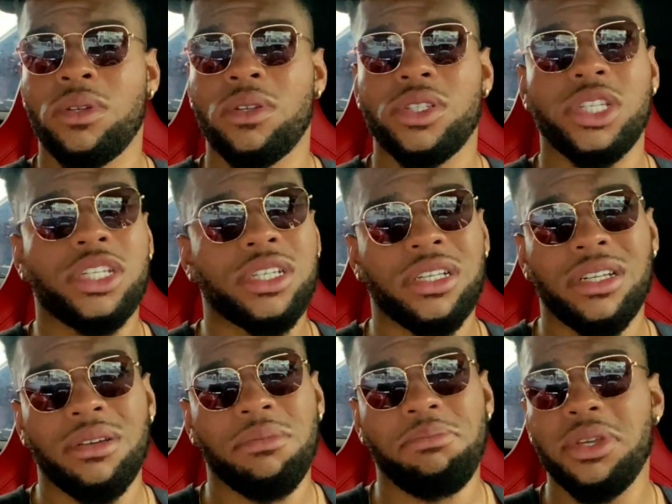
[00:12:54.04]
she's
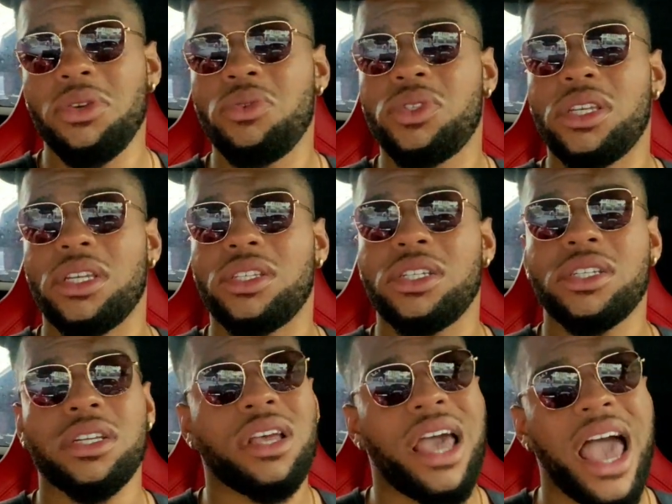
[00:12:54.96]
gonna abuse it. She's
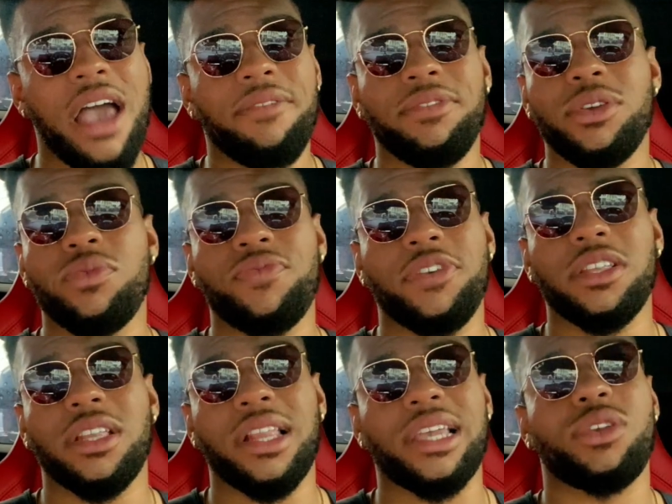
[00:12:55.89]
gonna have you
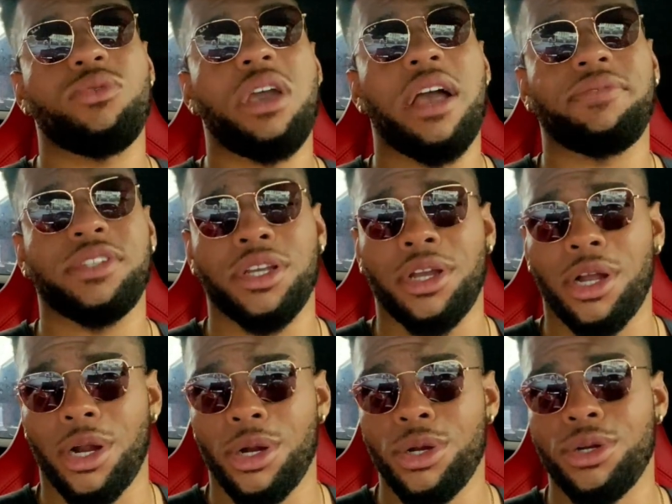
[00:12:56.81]
feeling like you have to
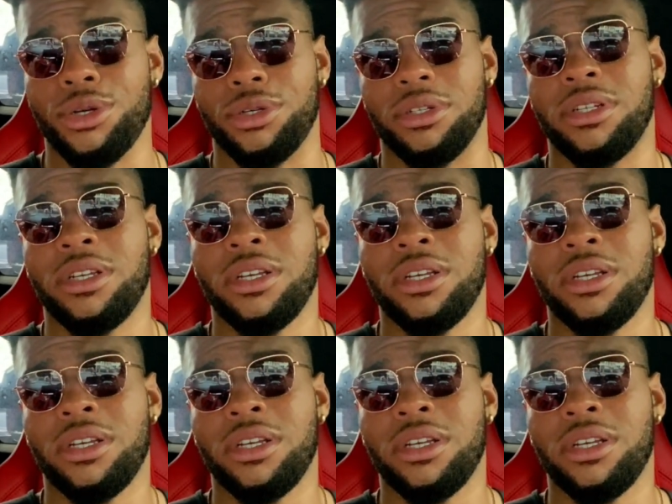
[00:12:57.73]
earn